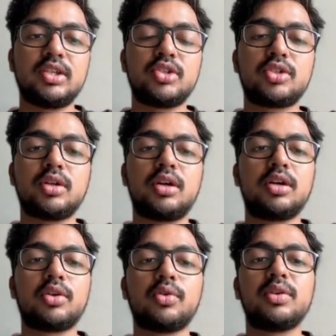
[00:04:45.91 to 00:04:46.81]

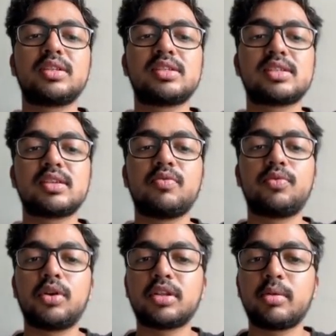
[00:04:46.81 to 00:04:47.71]
it's worth
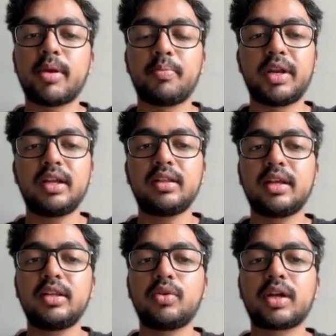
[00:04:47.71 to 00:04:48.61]
remembering, then you
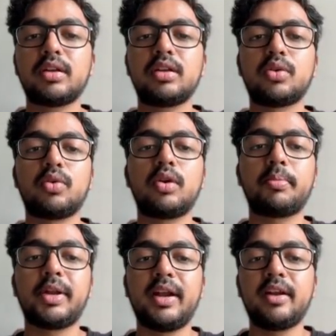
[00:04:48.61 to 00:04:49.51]
can, update
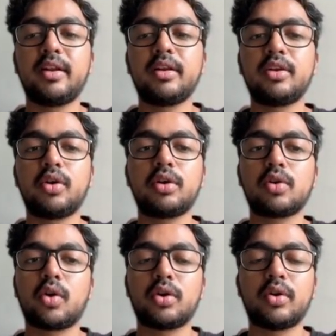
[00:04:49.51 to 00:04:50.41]
it in your
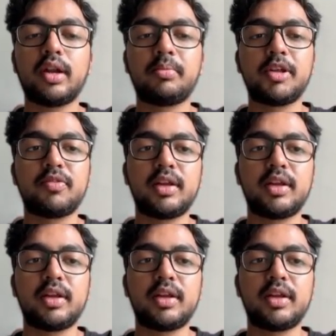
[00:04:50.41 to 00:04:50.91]
claude.md file.